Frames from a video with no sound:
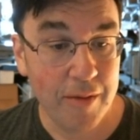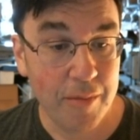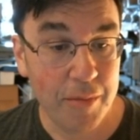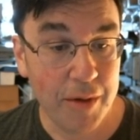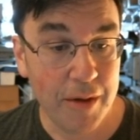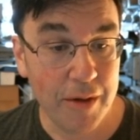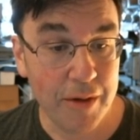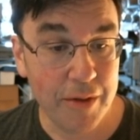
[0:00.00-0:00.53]

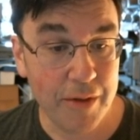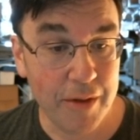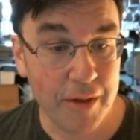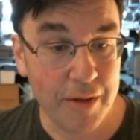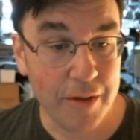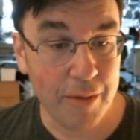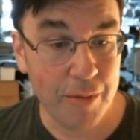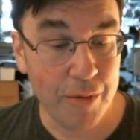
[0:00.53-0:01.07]
because
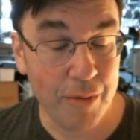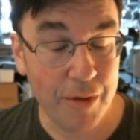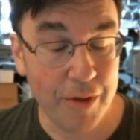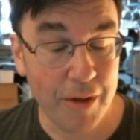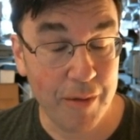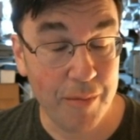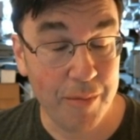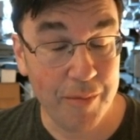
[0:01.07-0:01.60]
some of the ones
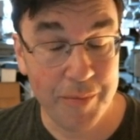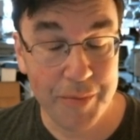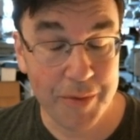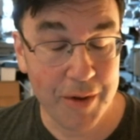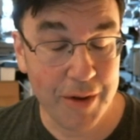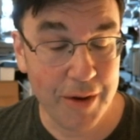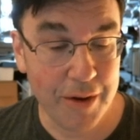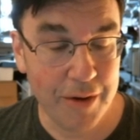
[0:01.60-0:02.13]
I've
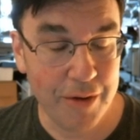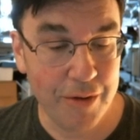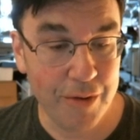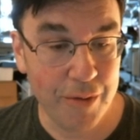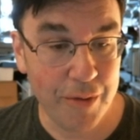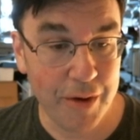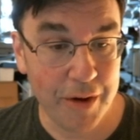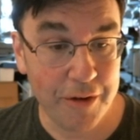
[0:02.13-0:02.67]
connected
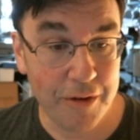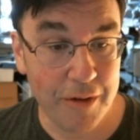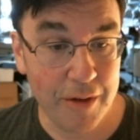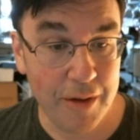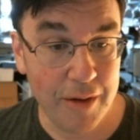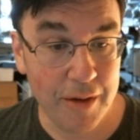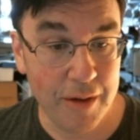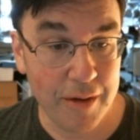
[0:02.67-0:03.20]
to were
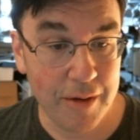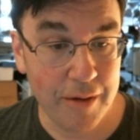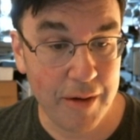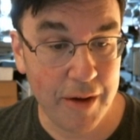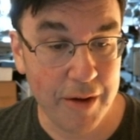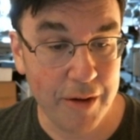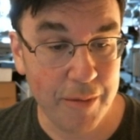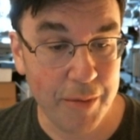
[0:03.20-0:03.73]
actually
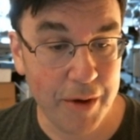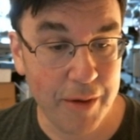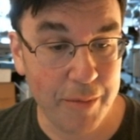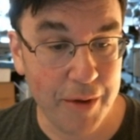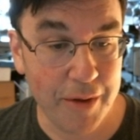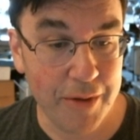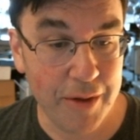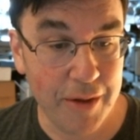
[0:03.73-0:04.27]
occupied
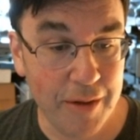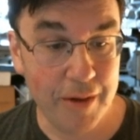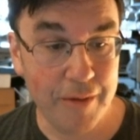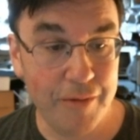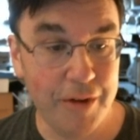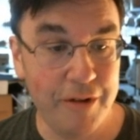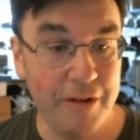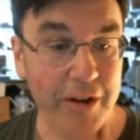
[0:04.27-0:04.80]
by the
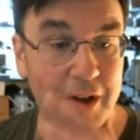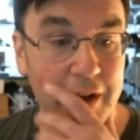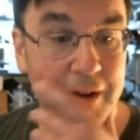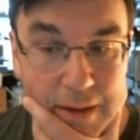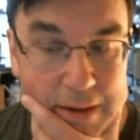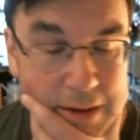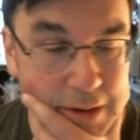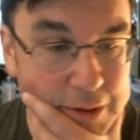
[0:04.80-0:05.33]

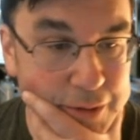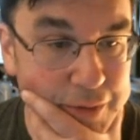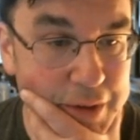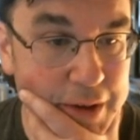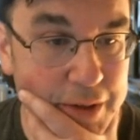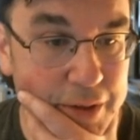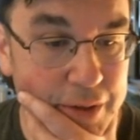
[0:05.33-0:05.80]
VGA interface.